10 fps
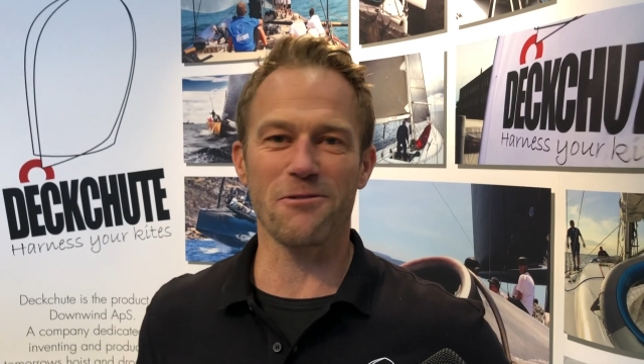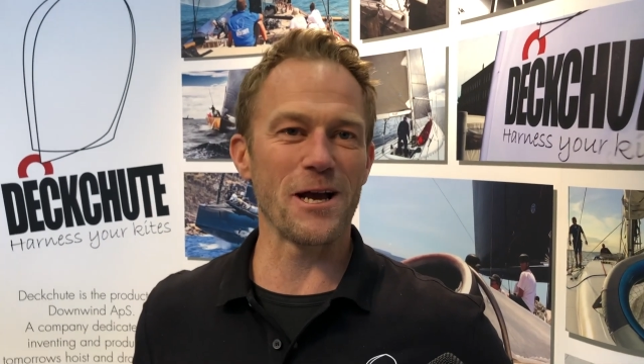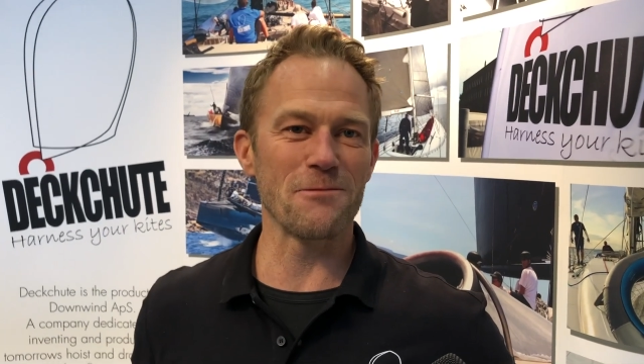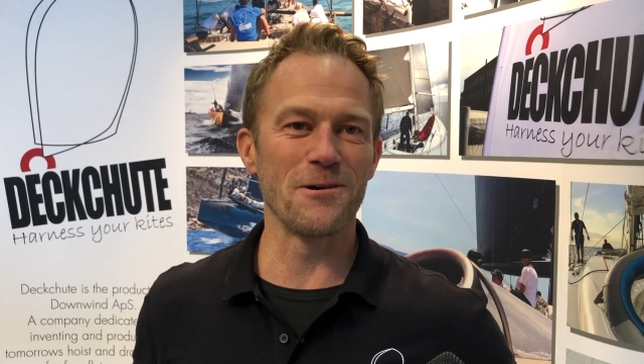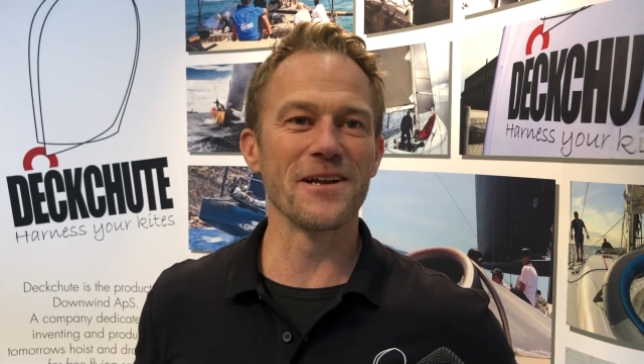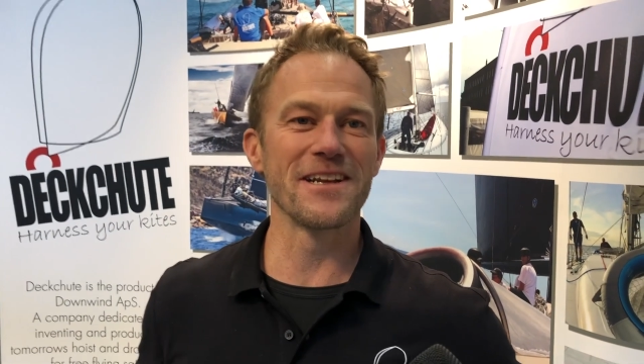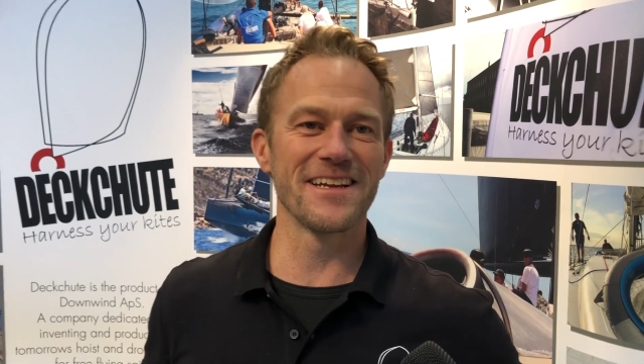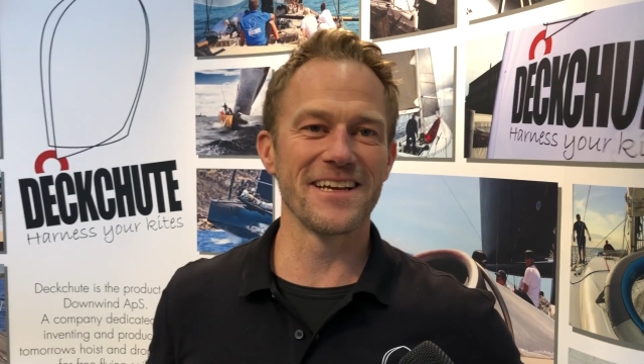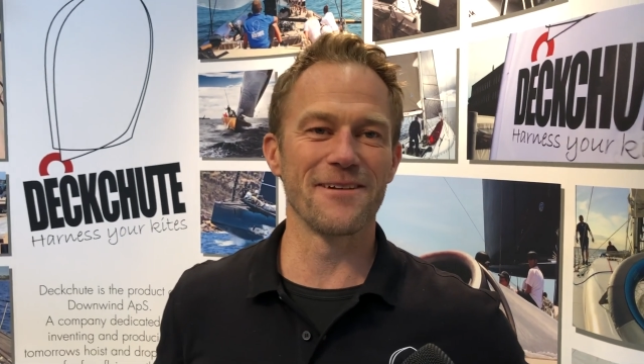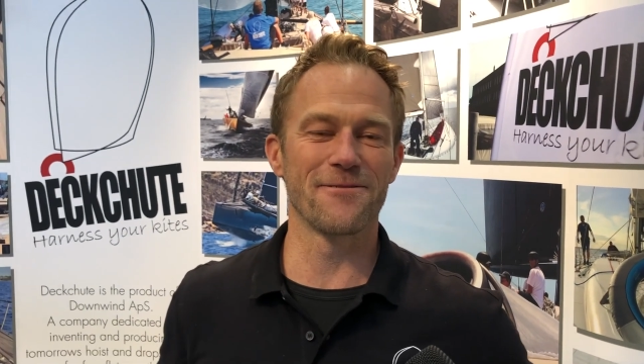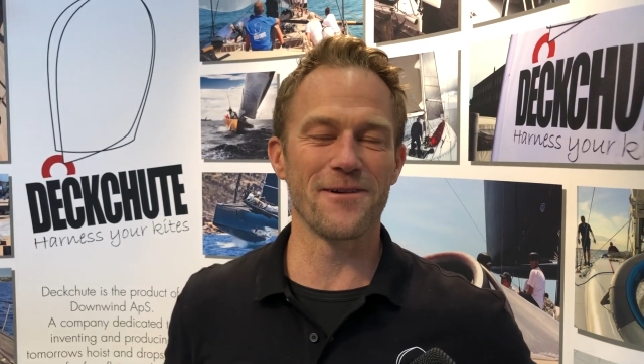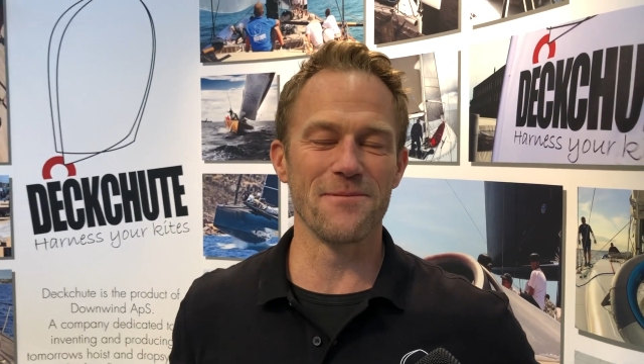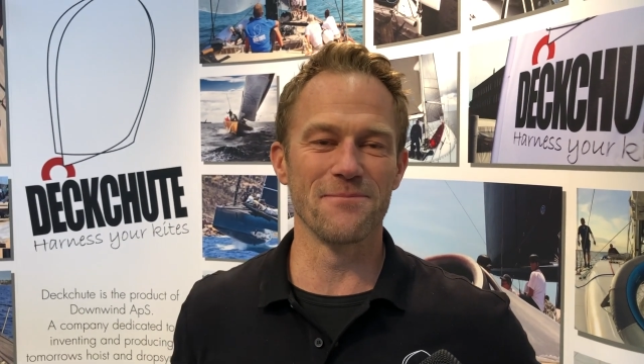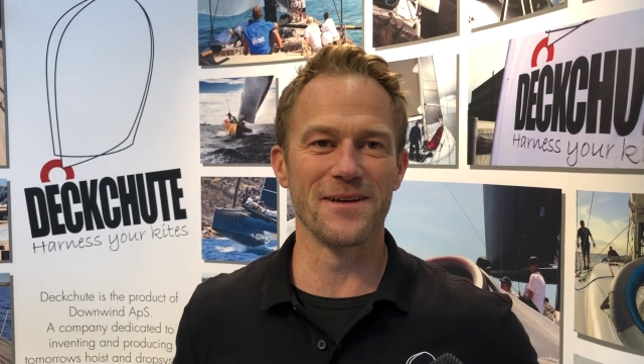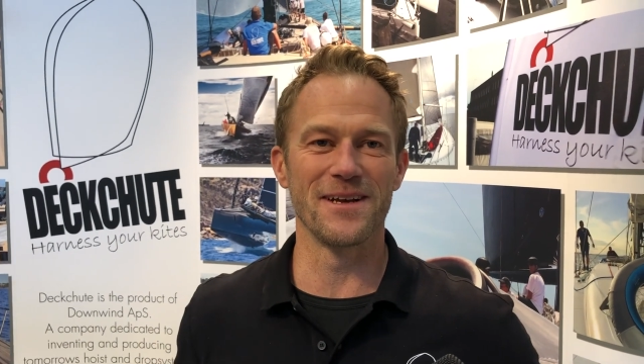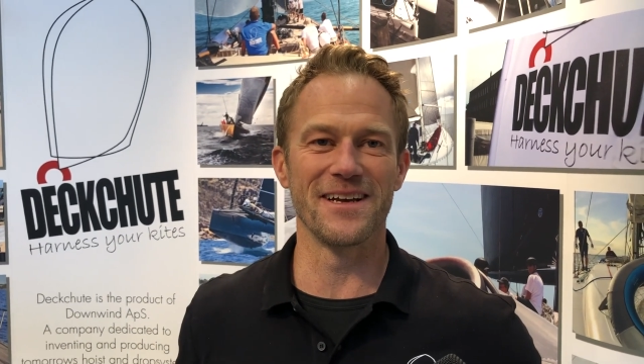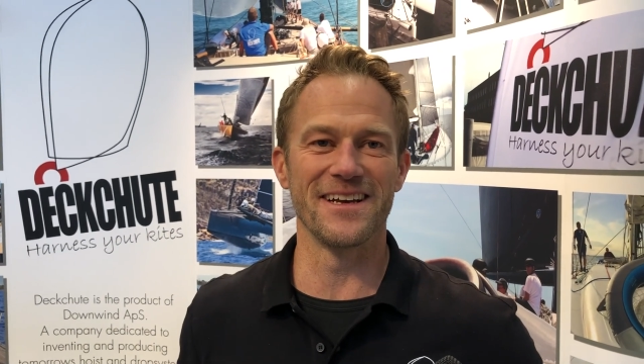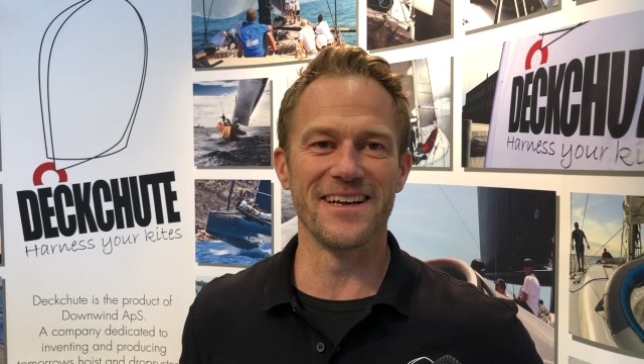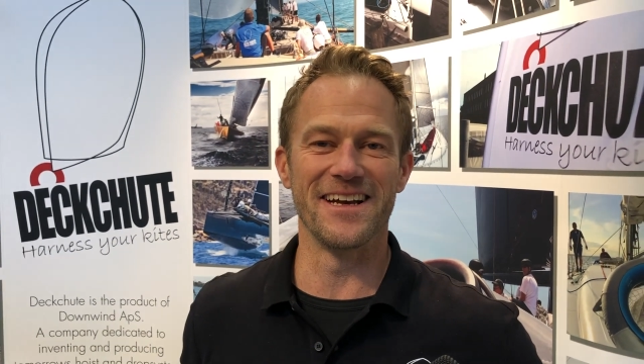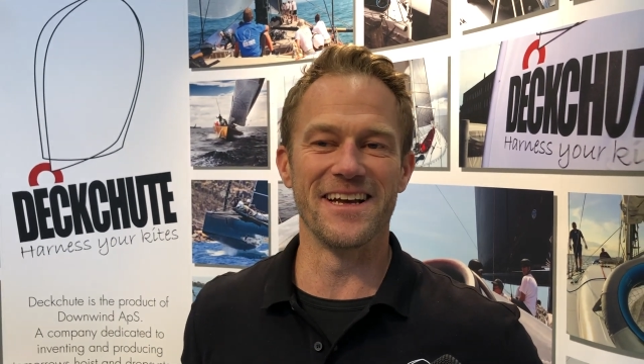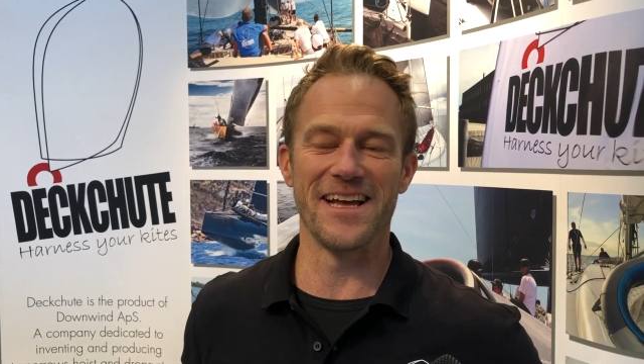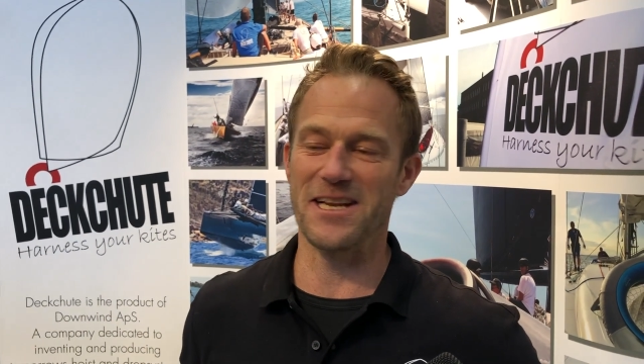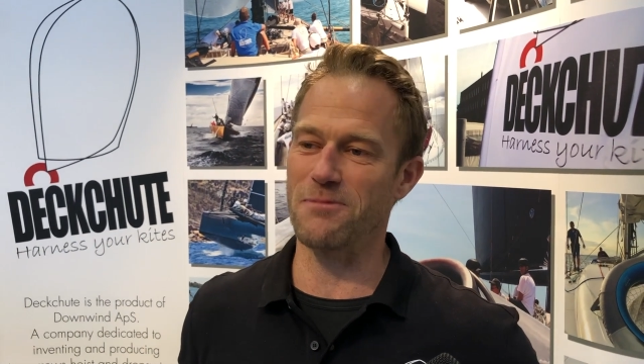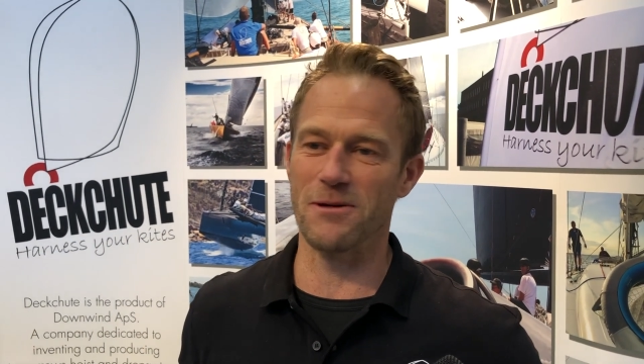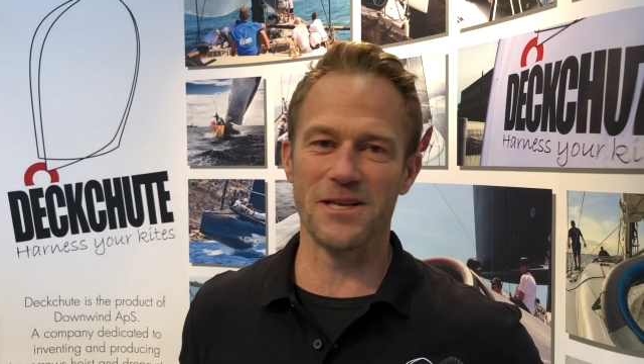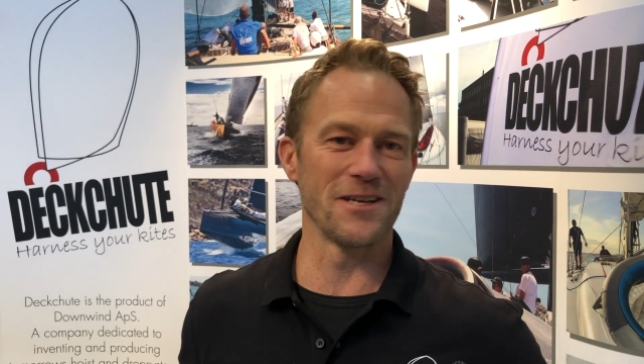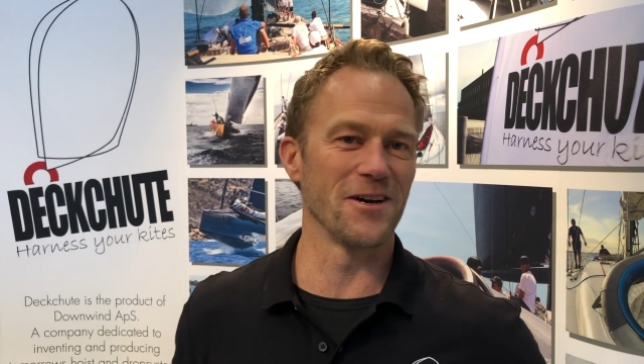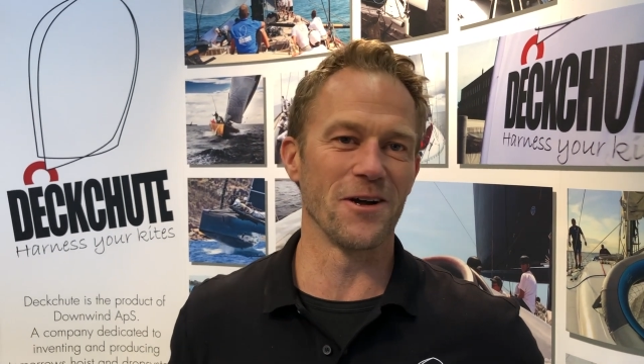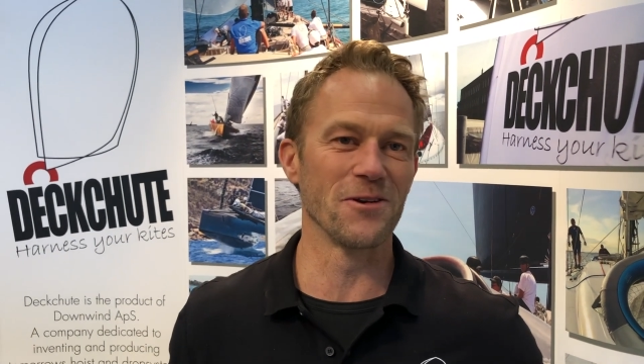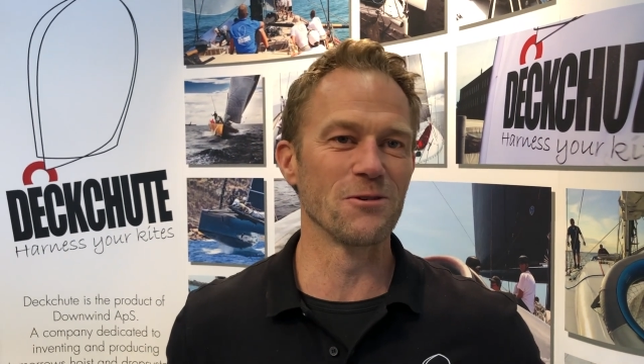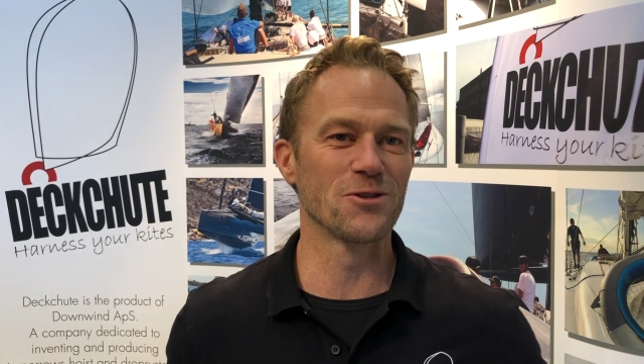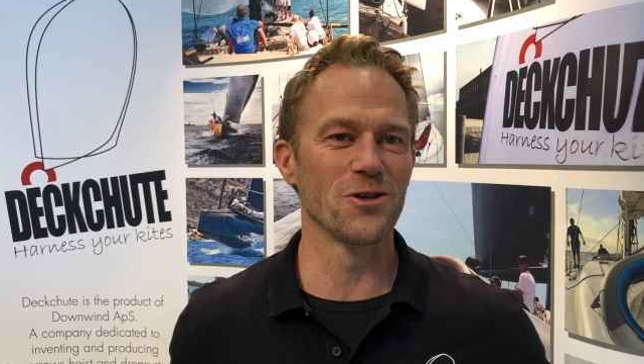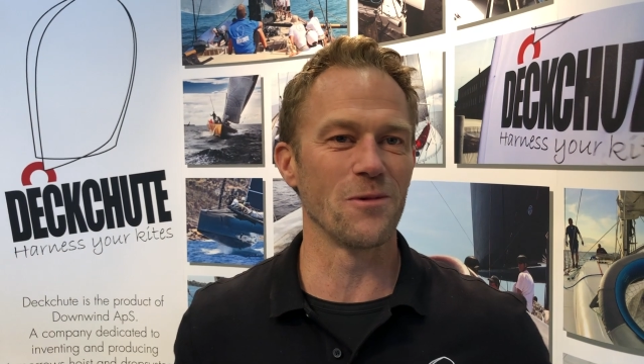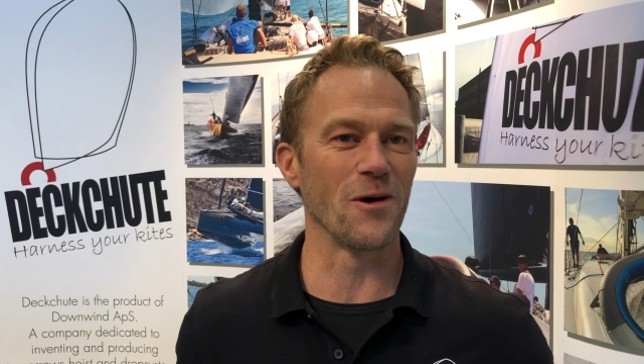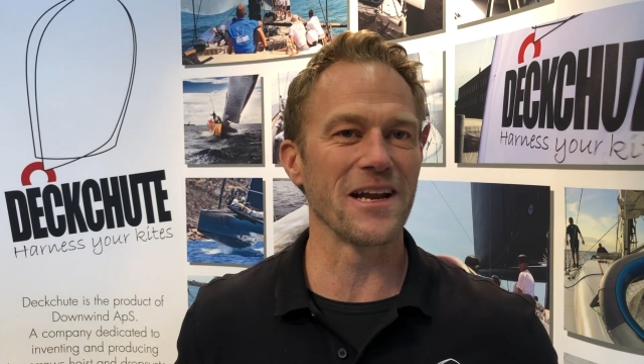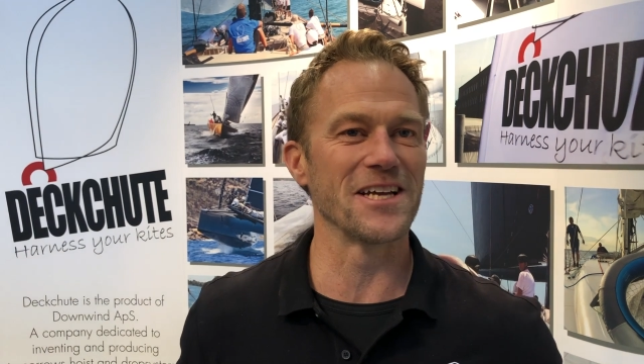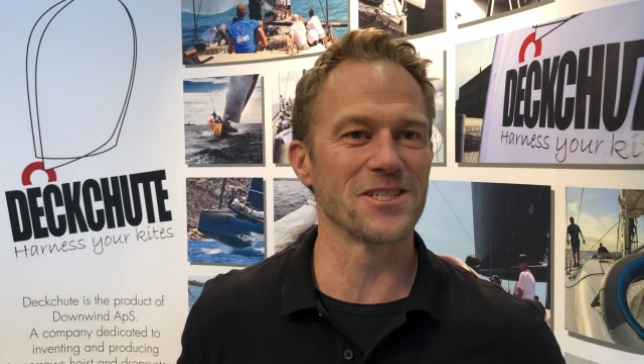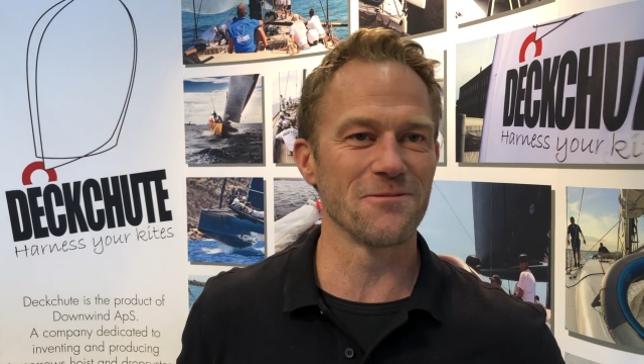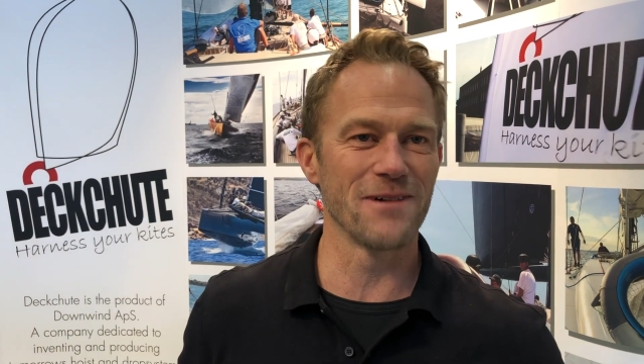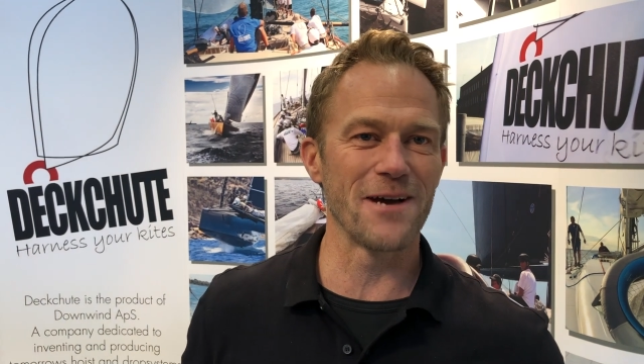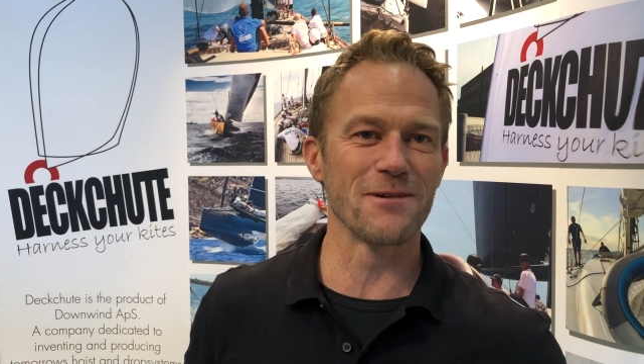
great one from, it's probably on YouTube online somewhere.